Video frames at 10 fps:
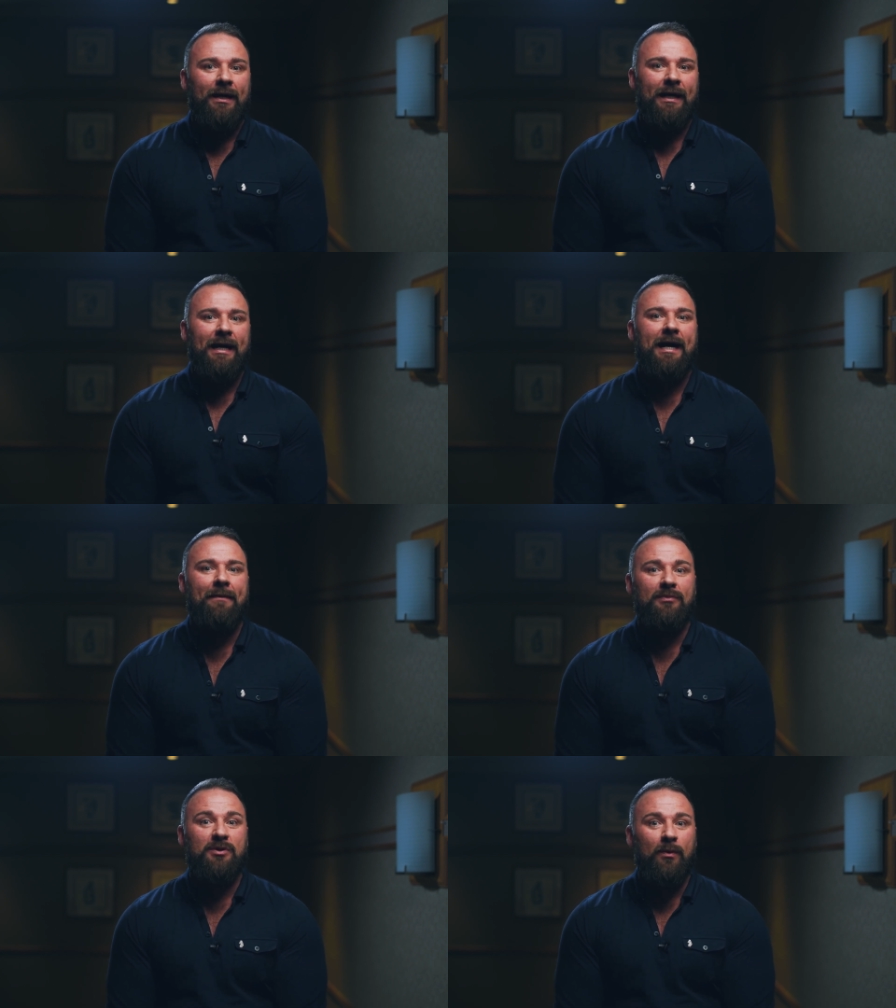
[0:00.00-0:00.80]

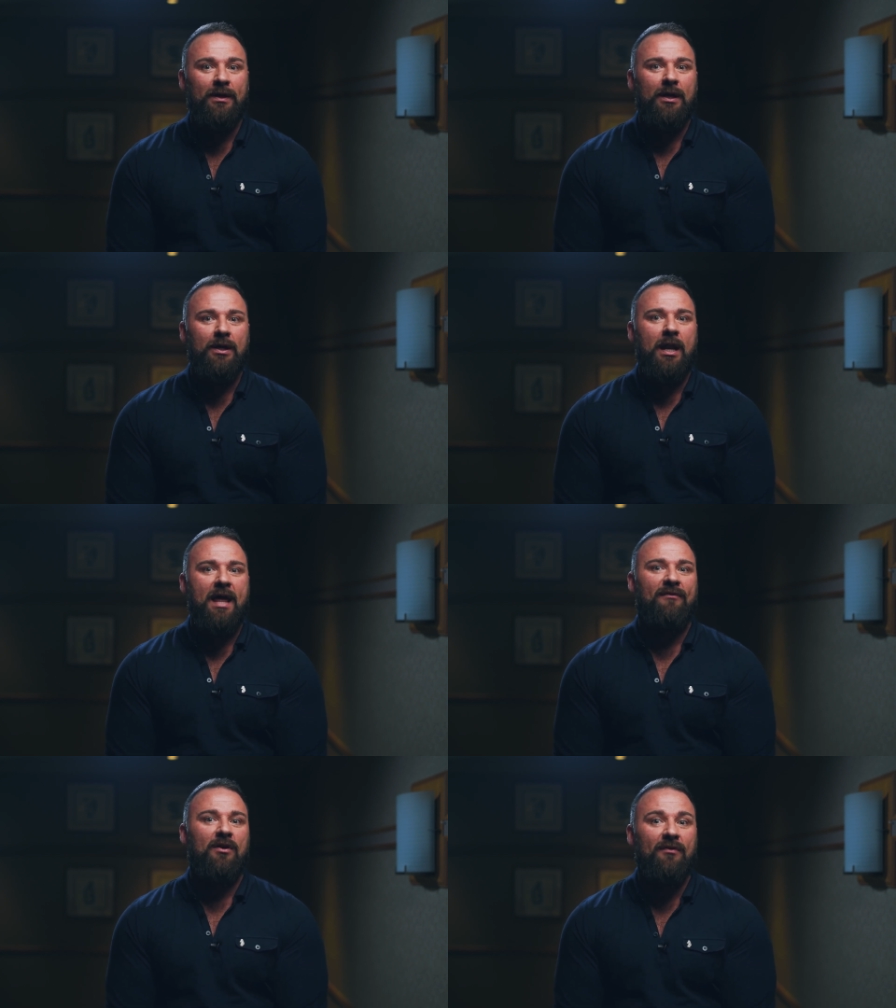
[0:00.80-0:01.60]
to a
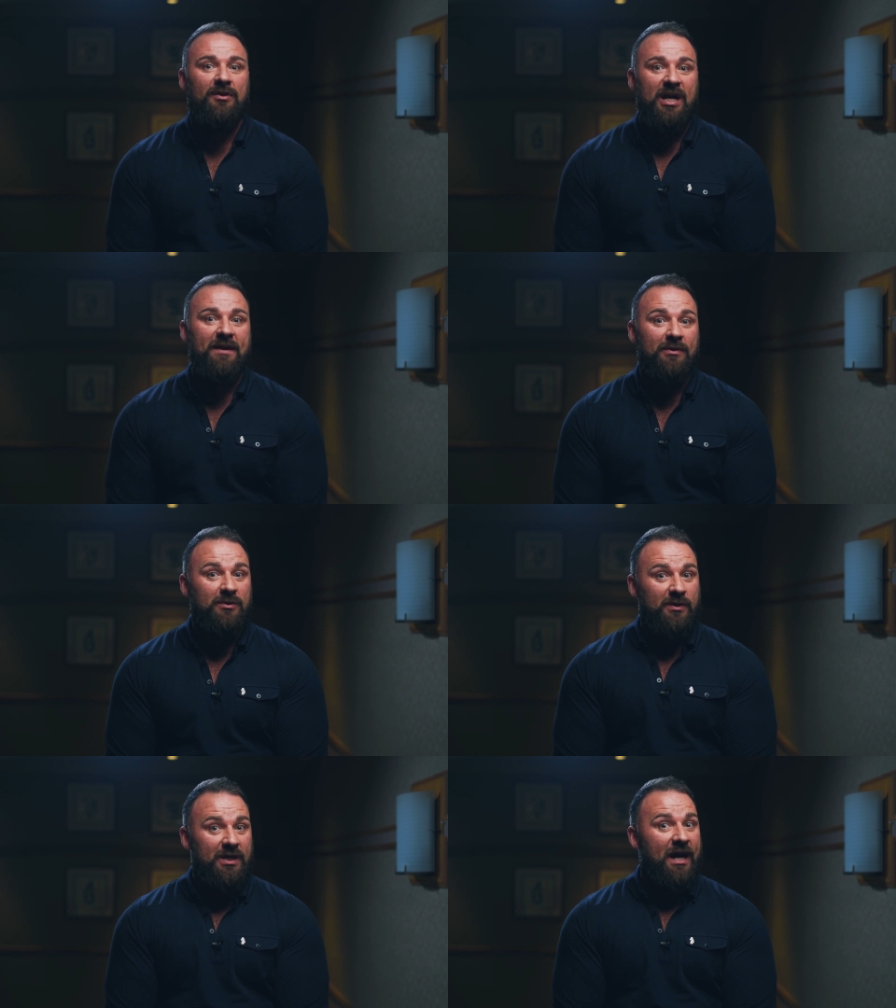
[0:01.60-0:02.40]
level of achievements
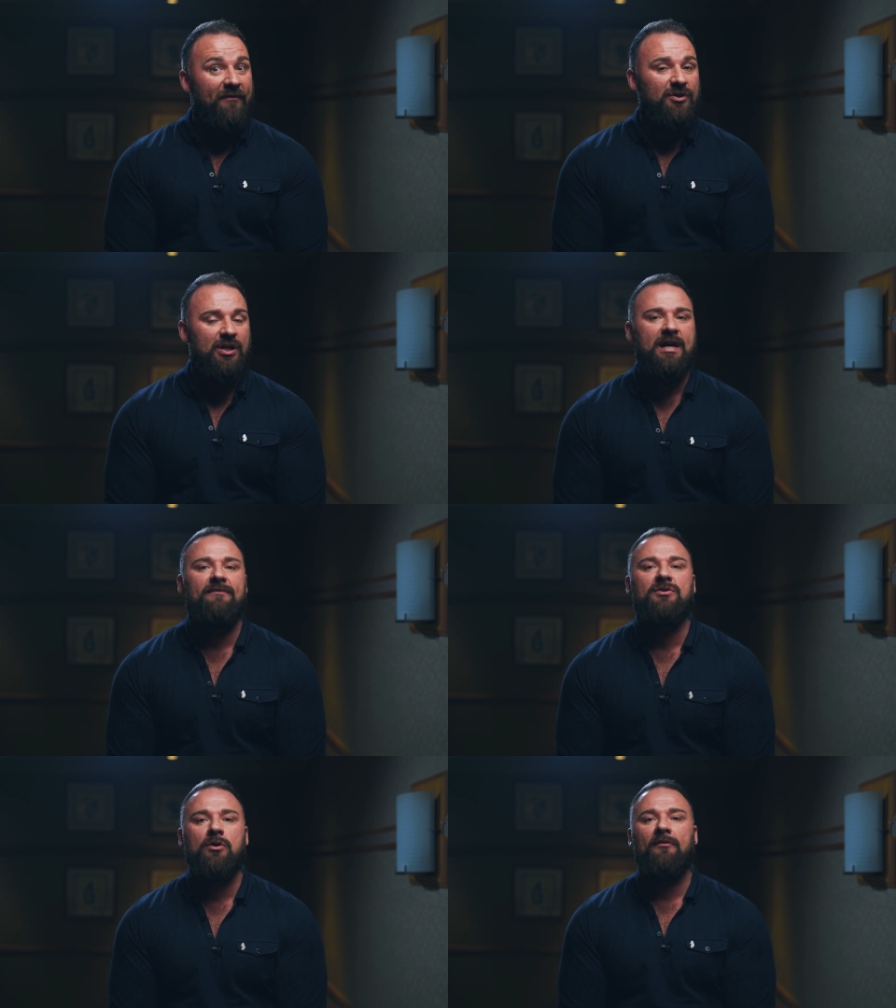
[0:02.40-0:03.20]
which I have
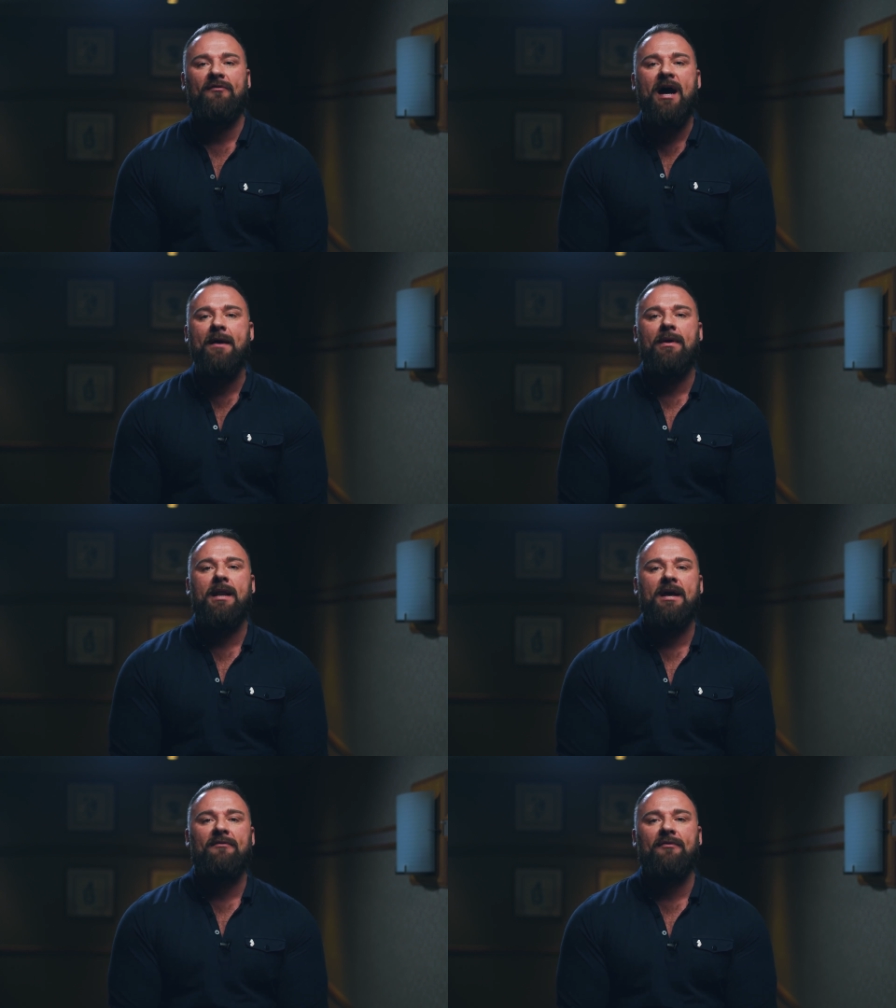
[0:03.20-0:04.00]
achieved so far in my
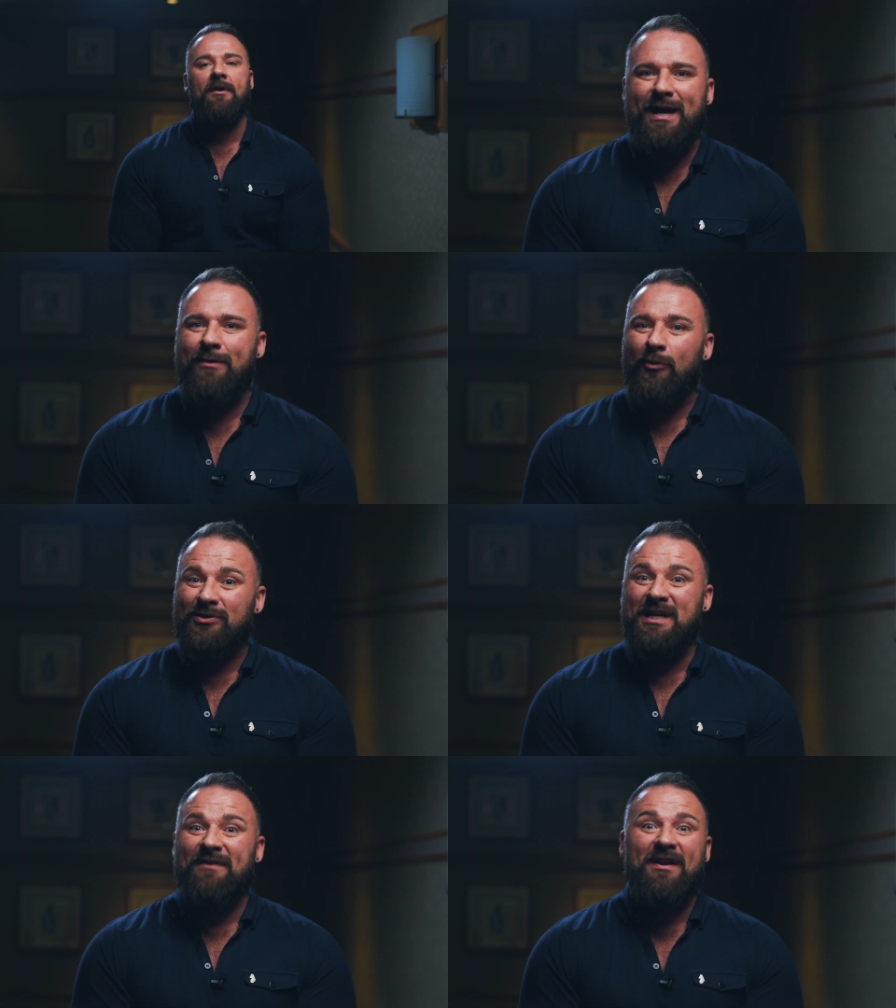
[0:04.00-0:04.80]
life, it
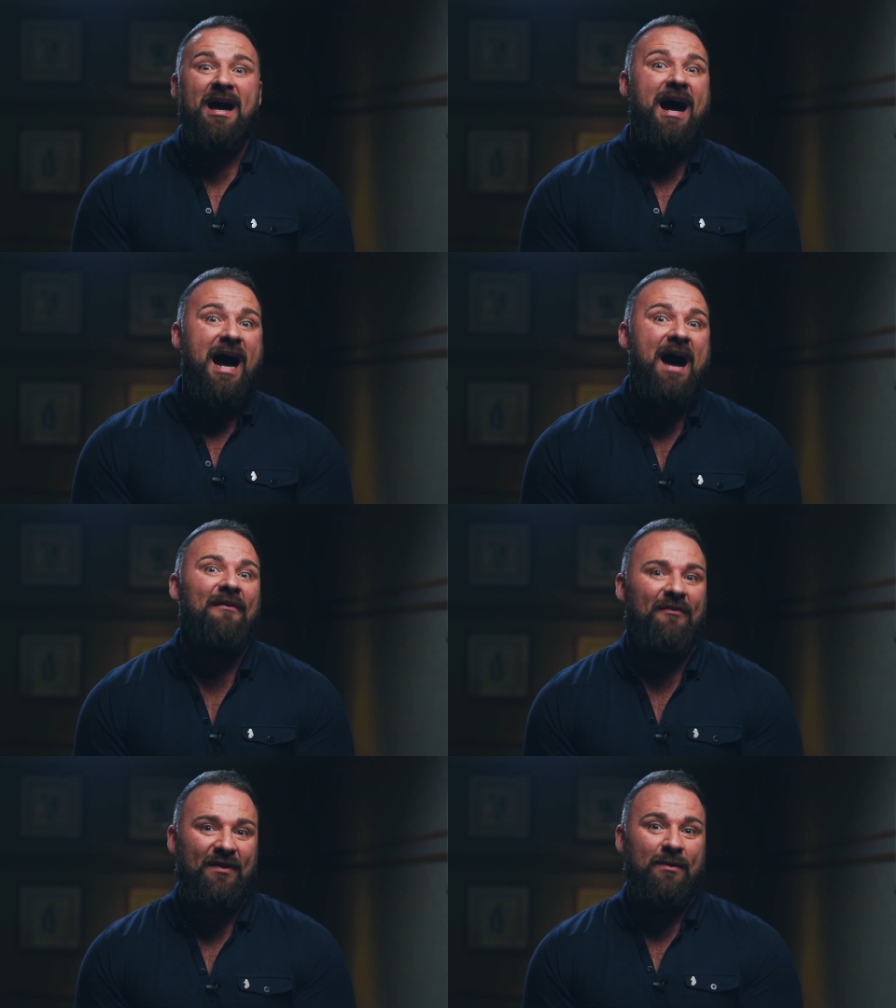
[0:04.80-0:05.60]
wasn't even
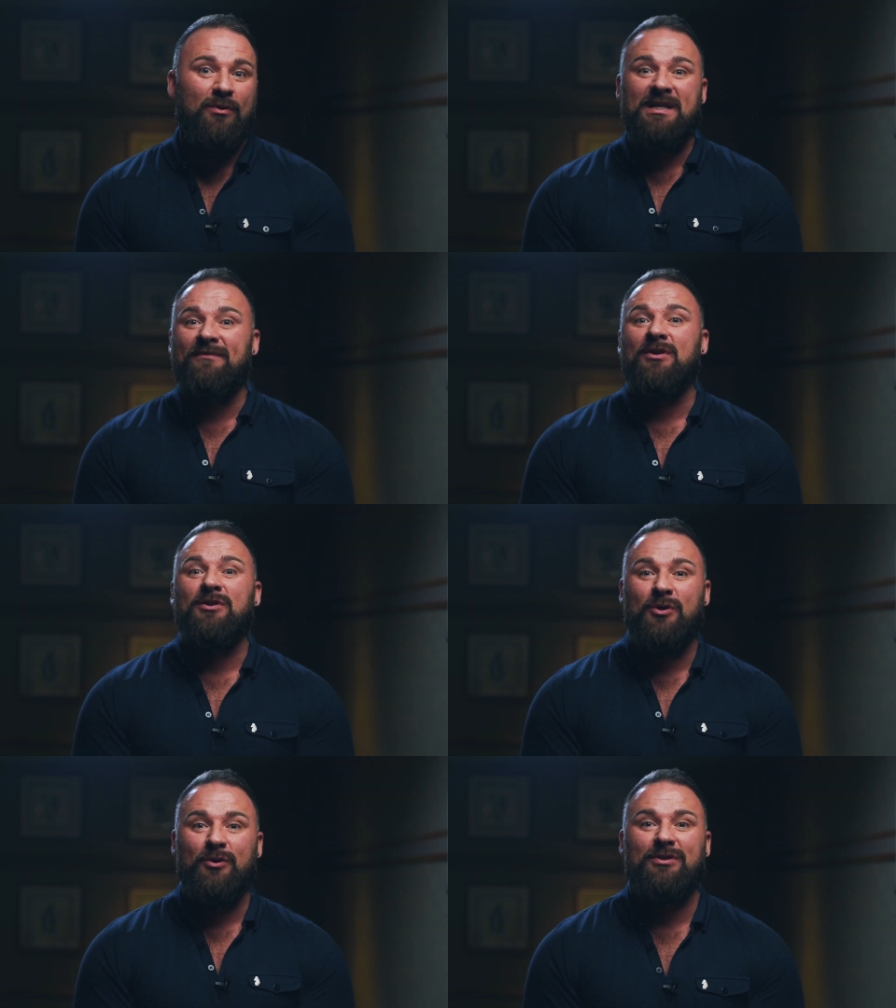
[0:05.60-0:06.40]
half of it, it wasn't even a
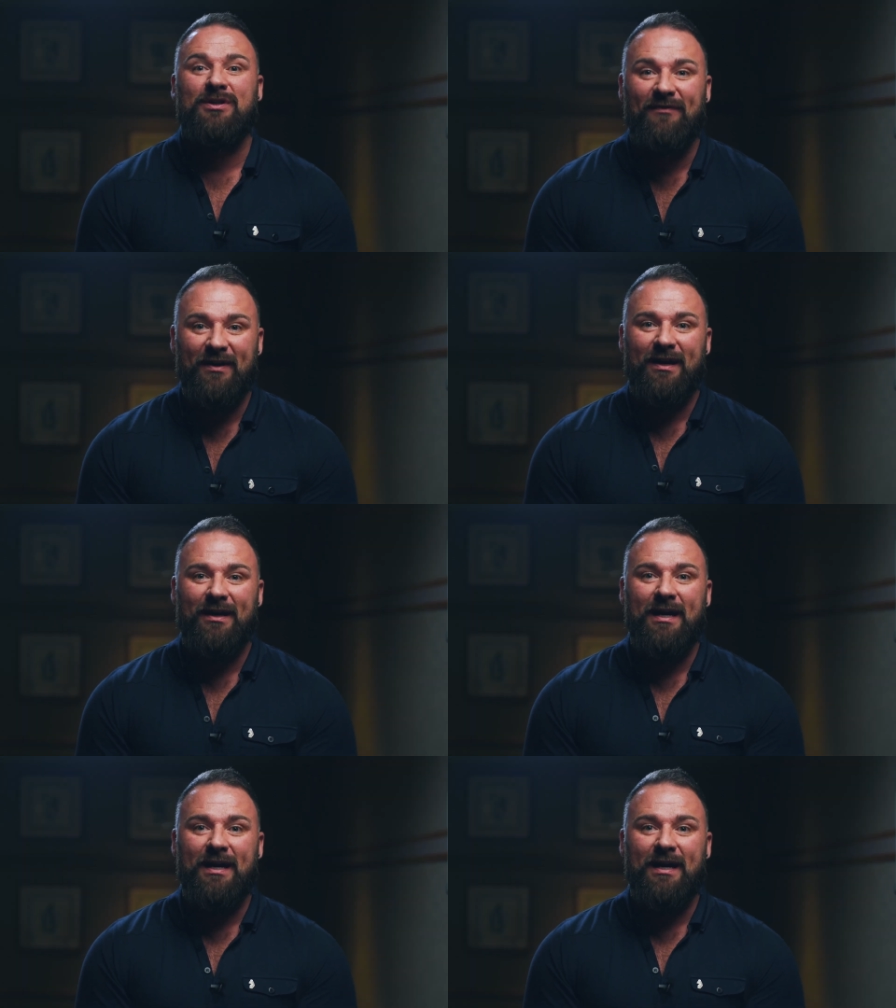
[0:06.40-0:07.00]
touch of it.